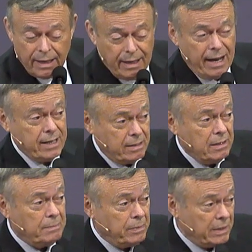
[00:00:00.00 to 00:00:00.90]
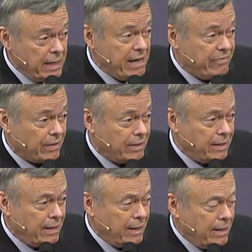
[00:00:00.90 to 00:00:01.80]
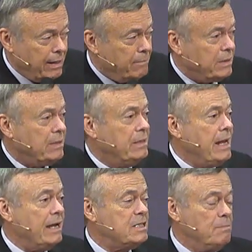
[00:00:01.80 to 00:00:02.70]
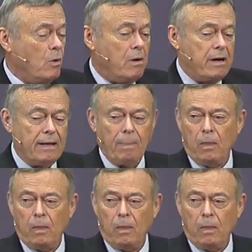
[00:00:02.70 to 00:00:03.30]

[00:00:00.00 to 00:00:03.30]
And I couldn't believe it. But the next morning,